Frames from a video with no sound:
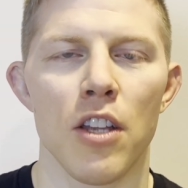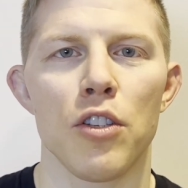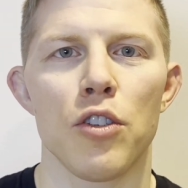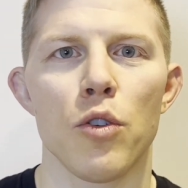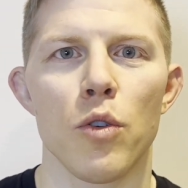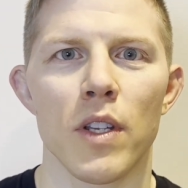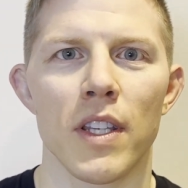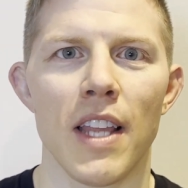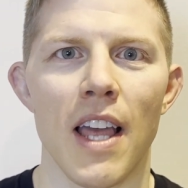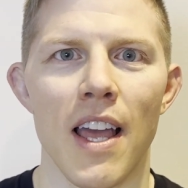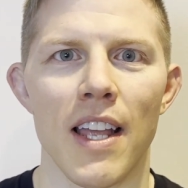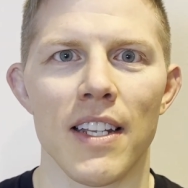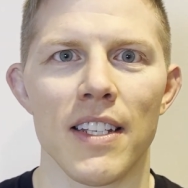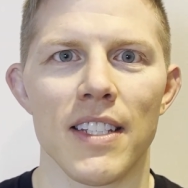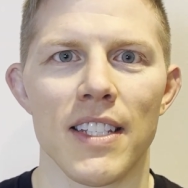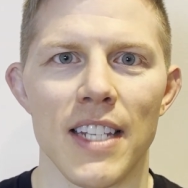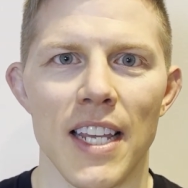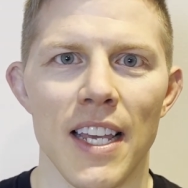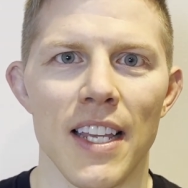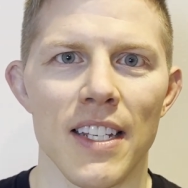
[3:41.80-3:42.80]
doing
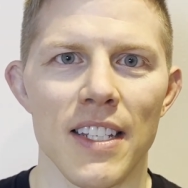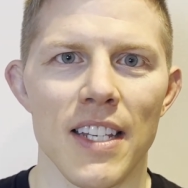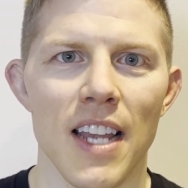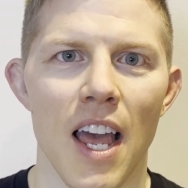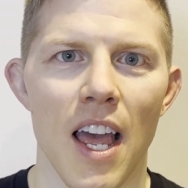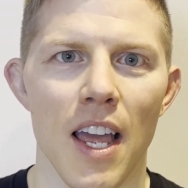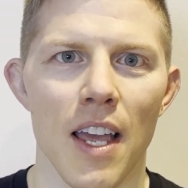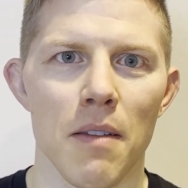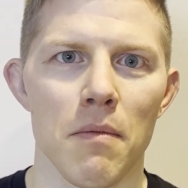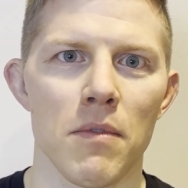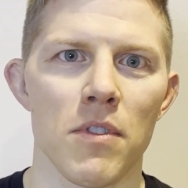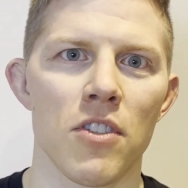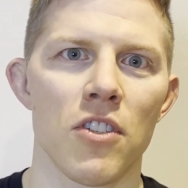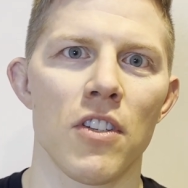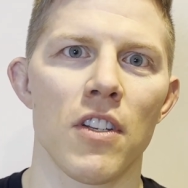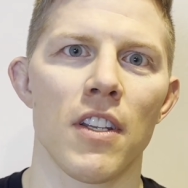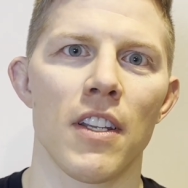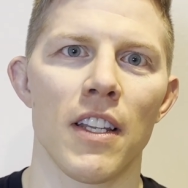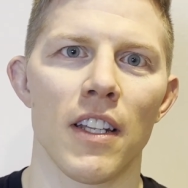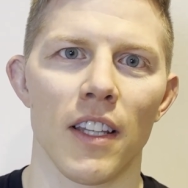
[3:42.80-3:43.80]
that 10
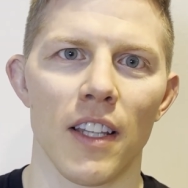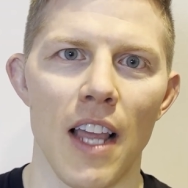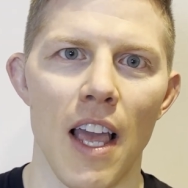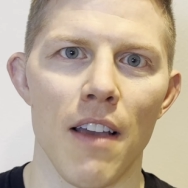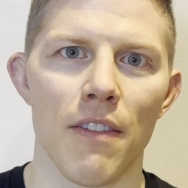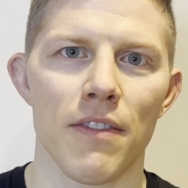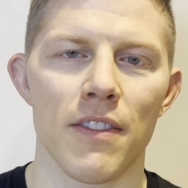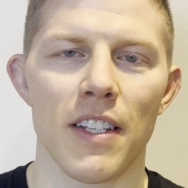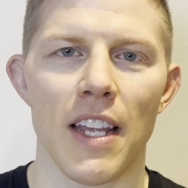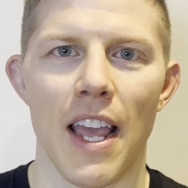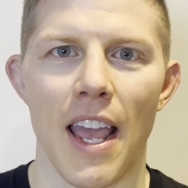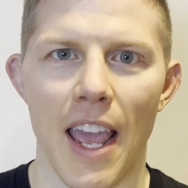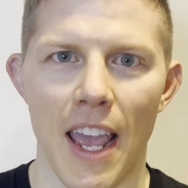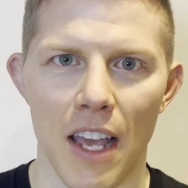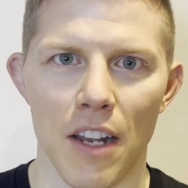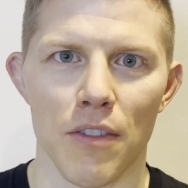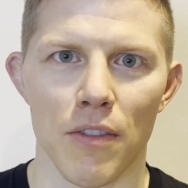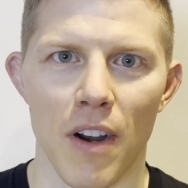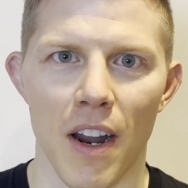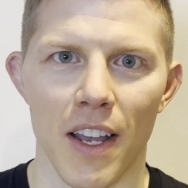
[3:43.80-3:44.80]
times left
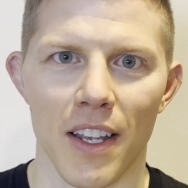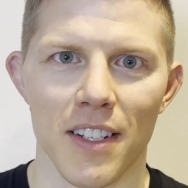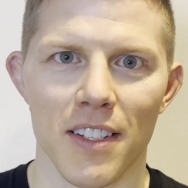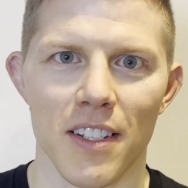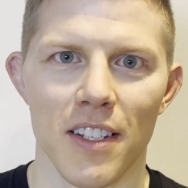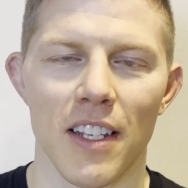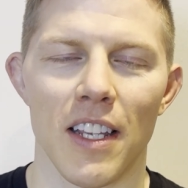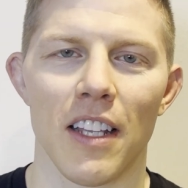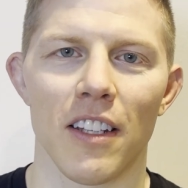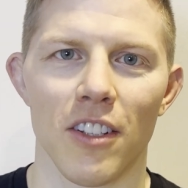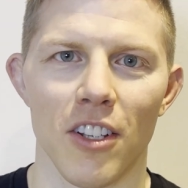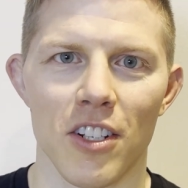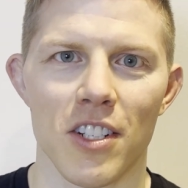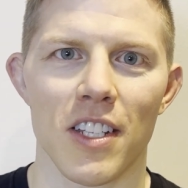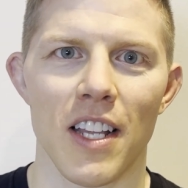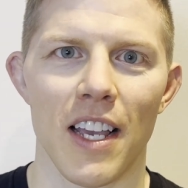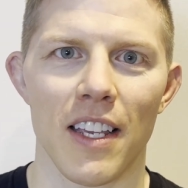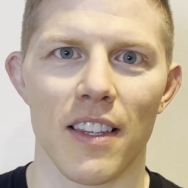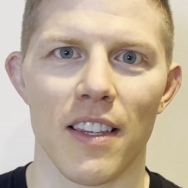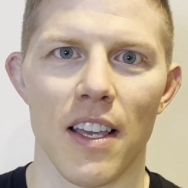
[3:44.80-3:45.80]
and right. It looks
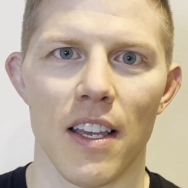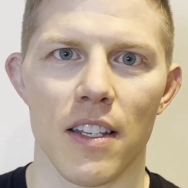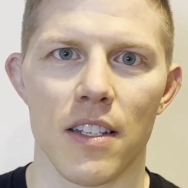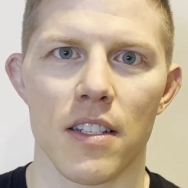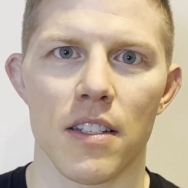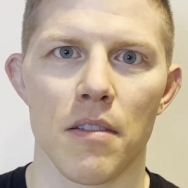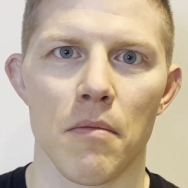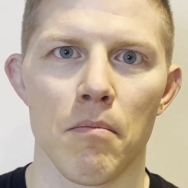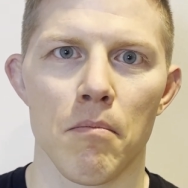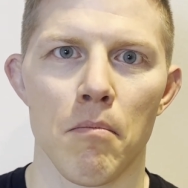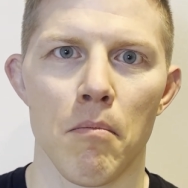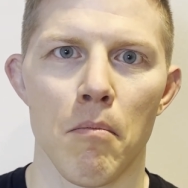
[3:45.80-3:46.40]
like this.